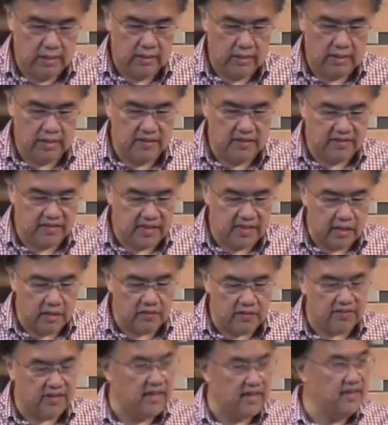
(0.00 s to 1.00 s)
Instead
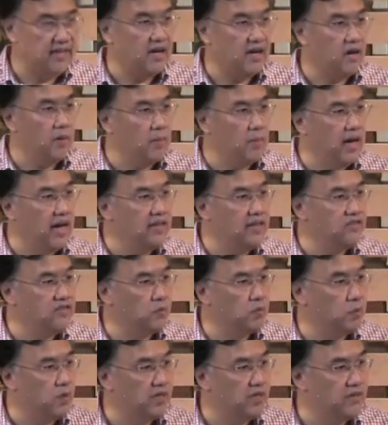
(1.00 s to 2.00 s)
of setting our minds
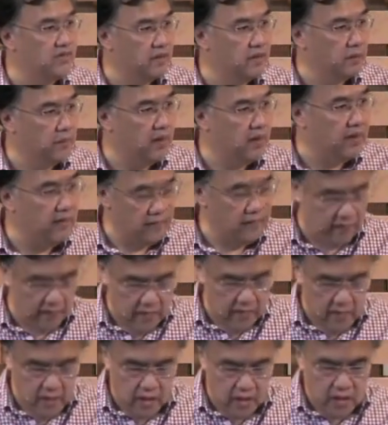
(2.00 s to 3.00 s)
on what is above,
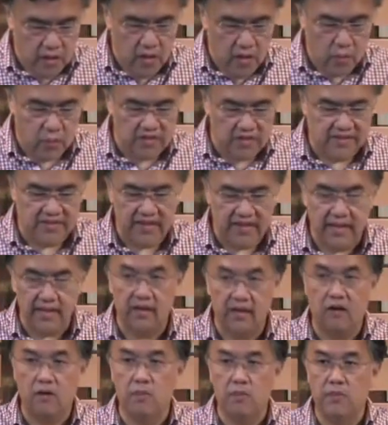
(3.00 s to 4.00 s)
we set
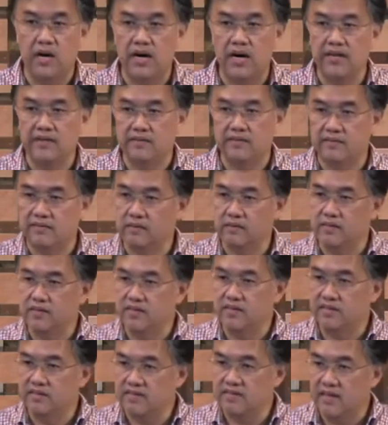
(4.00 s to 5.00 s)
our minds on
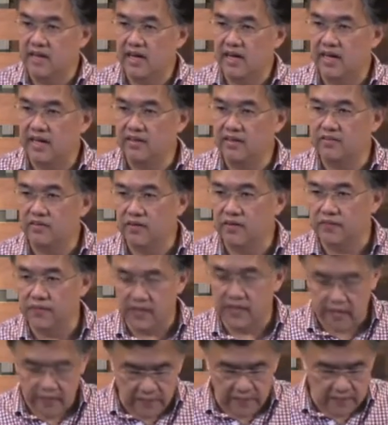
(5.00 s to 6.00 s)
desires of
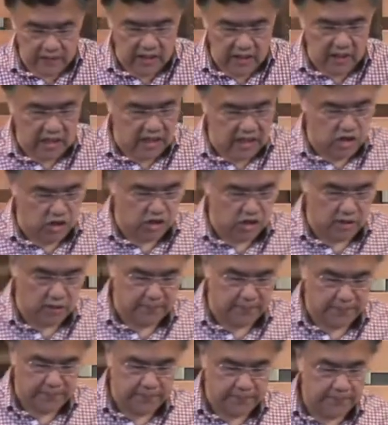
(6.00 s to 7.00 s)
earthly nature.
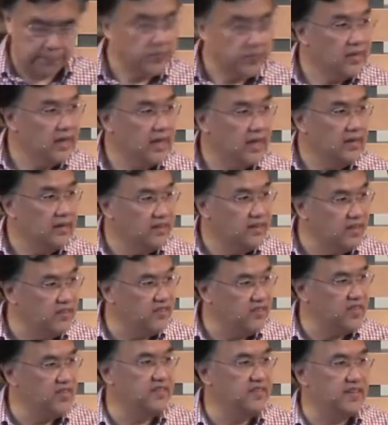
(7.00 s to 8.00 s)

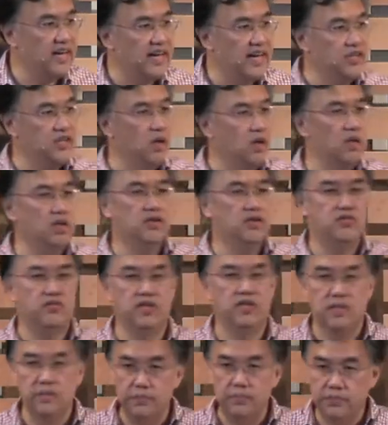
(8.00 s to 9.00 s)
This is
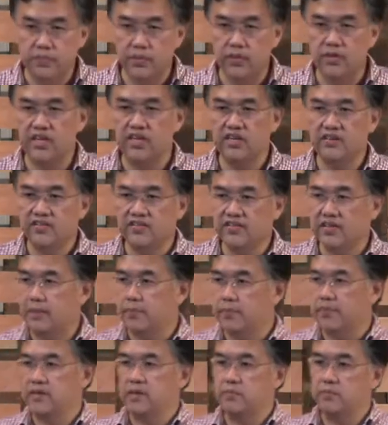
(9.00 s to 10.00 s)
idolatry. Putting
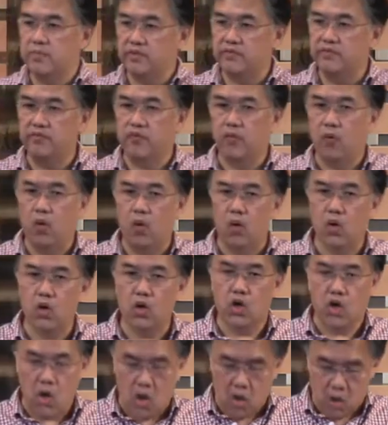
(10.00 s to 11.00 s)
something before
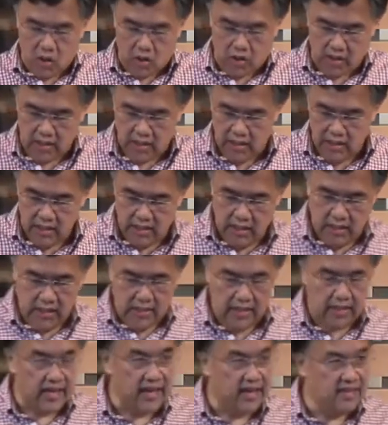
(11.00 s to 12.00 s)
God
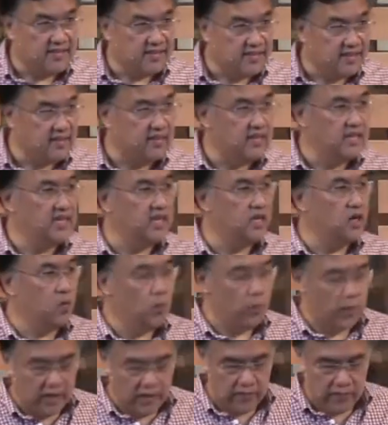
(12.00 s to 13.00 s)
and turning
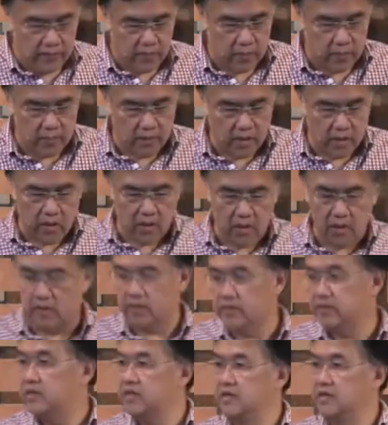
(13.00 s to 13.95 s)
away from God.